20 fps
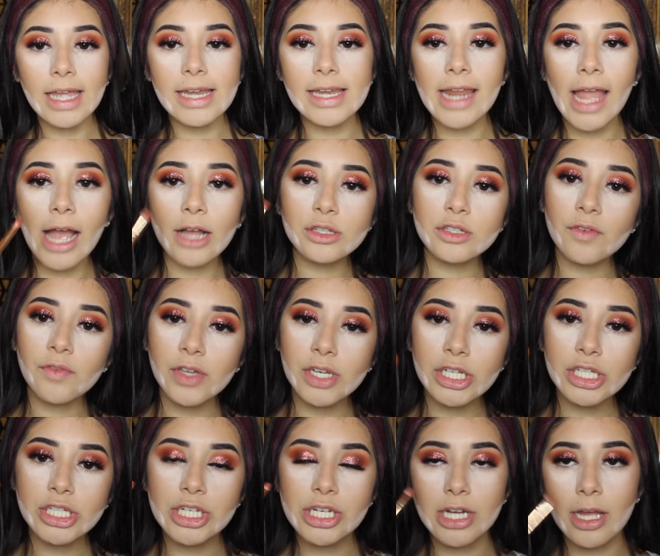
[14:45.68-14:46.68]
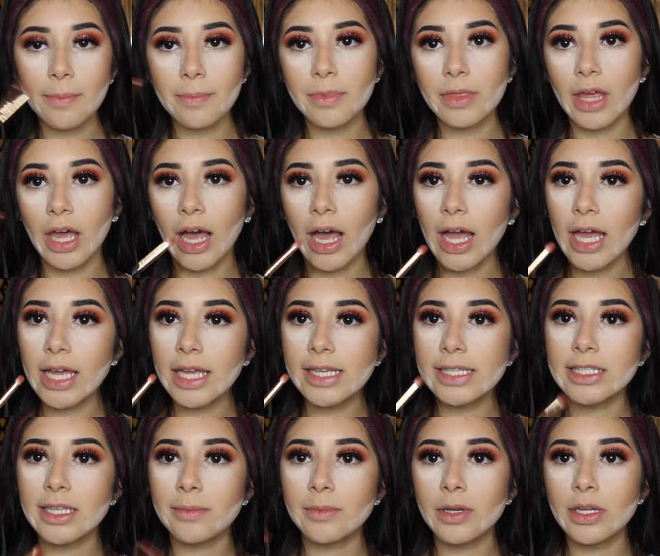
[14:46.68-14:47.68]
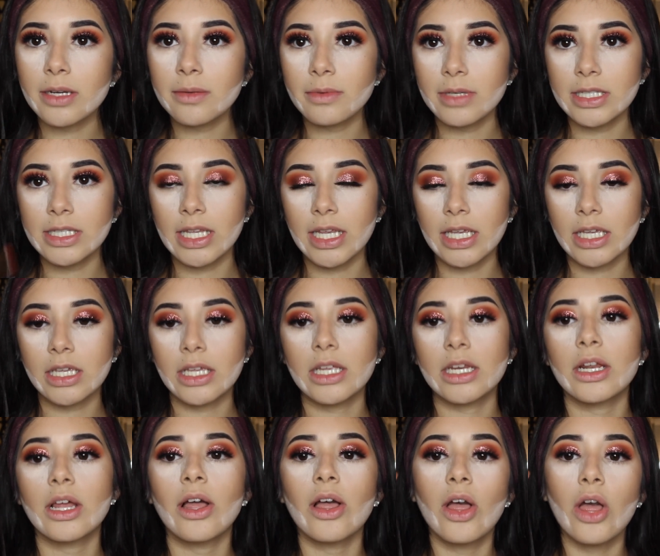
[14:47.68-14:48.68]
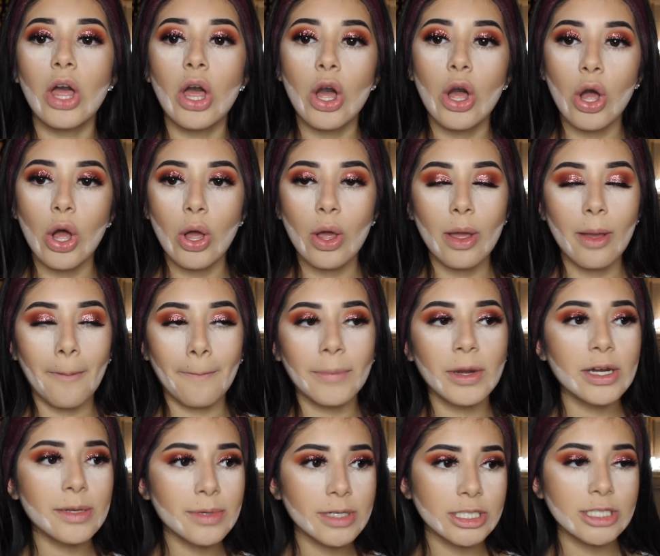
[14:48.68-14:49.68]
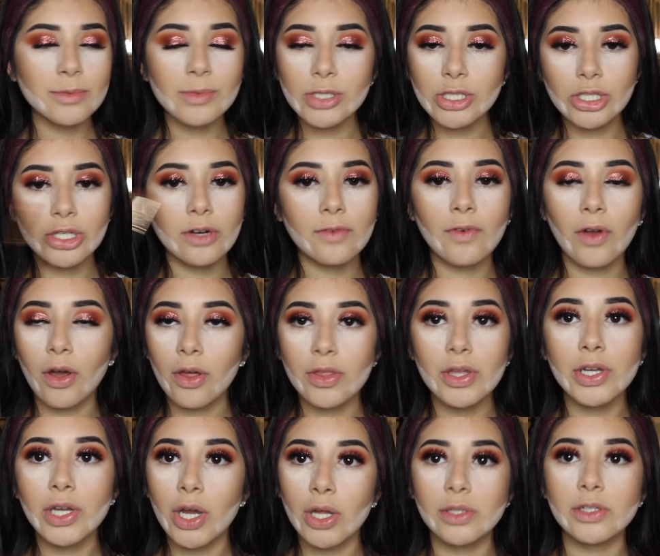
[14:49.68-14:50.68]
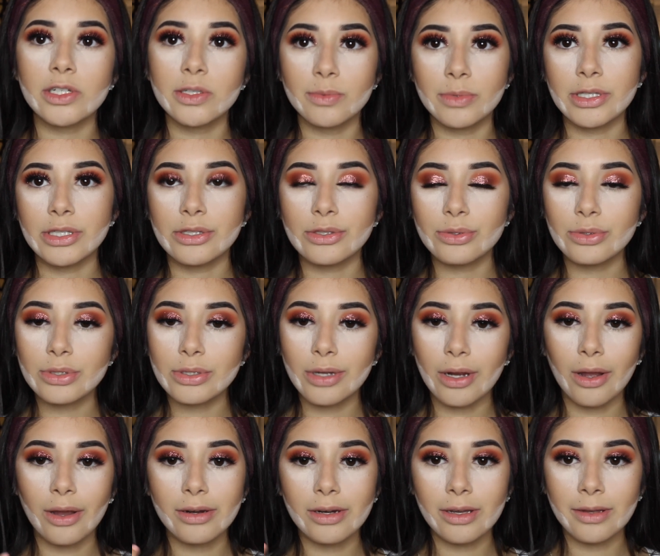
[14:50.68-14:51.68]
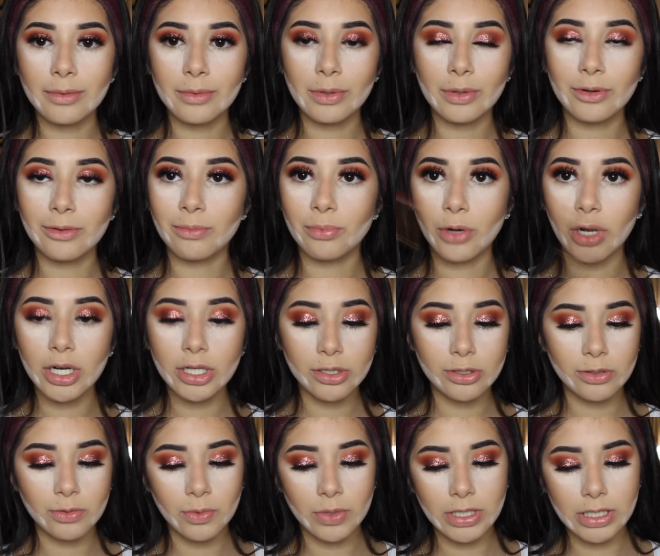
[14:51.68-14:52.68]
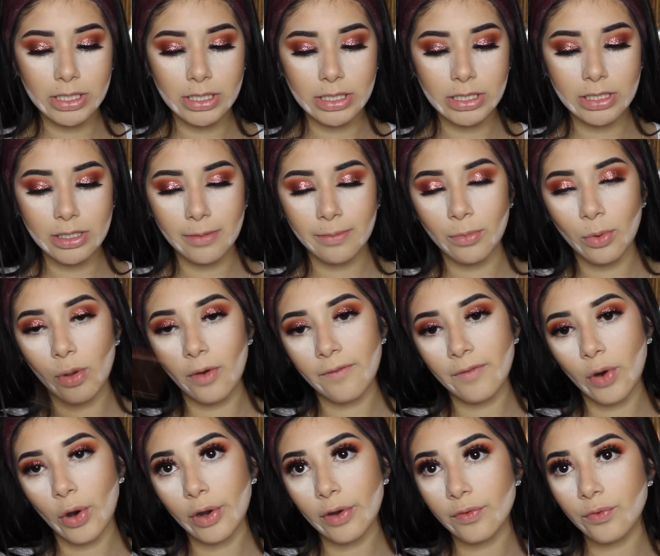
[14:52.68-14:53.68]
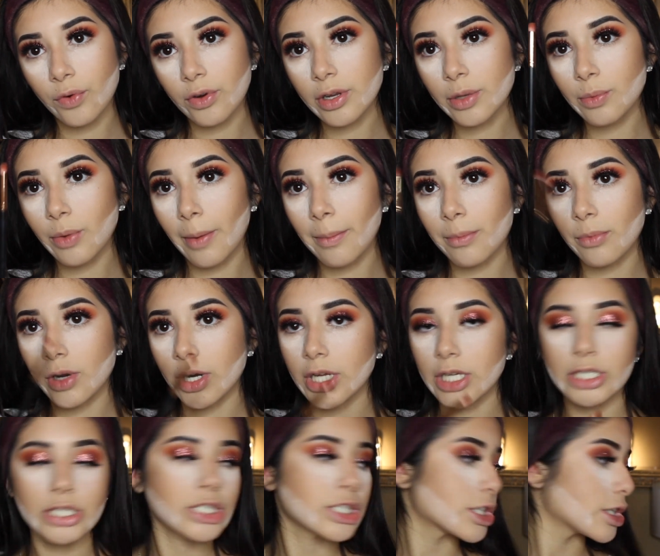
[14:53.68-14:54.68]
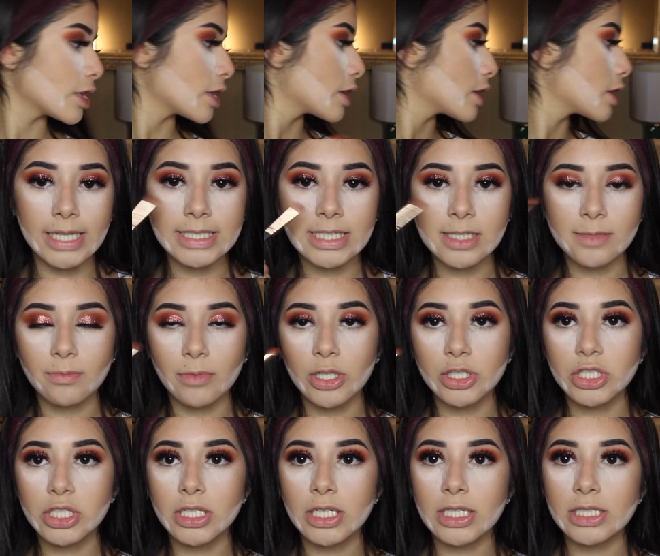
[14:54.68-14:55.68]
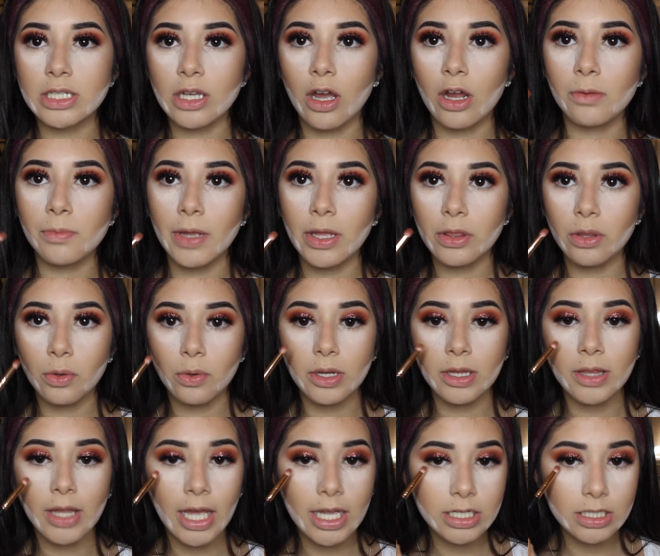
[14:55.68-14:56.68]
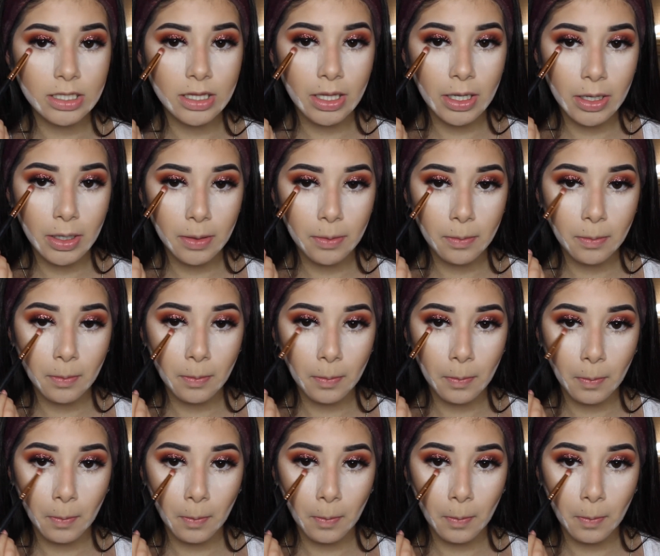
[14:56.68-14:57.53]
Now to finishing up the eyes, I'm going to be taking pretty much a mixture of all the colors we used on a little brush. This one is the Morphe R41 brush, and smudging it on my lower lash line.